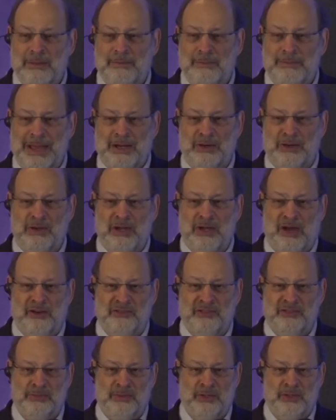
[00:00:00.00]
Better
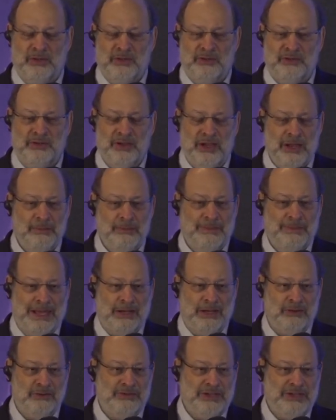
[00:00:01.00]
customers, better